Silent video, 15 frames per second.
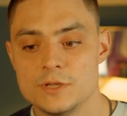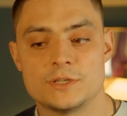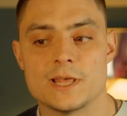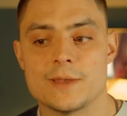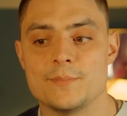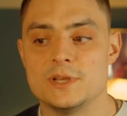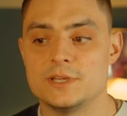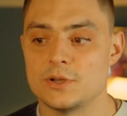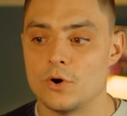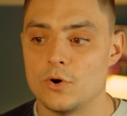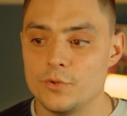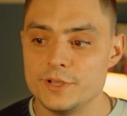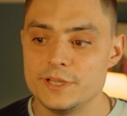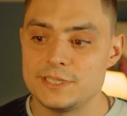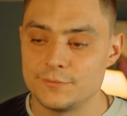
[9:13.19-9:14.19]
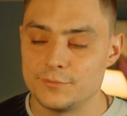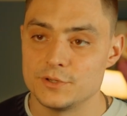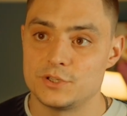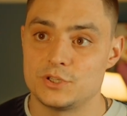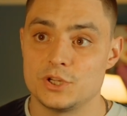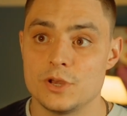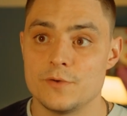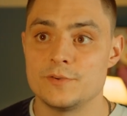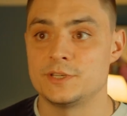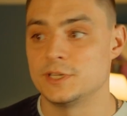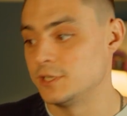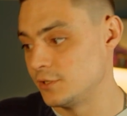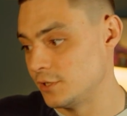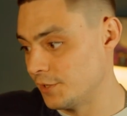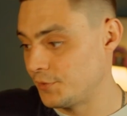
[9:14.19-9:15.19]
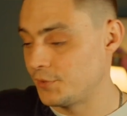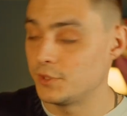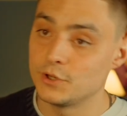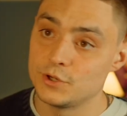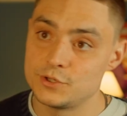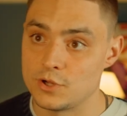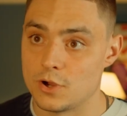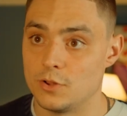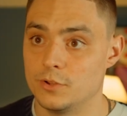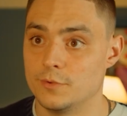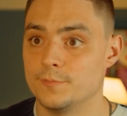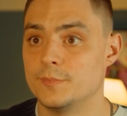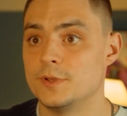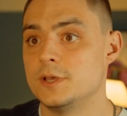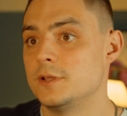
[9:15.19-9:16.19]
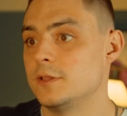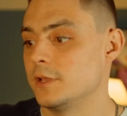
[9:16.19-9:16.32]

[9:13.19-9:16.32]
So that means all these different services, so that third column,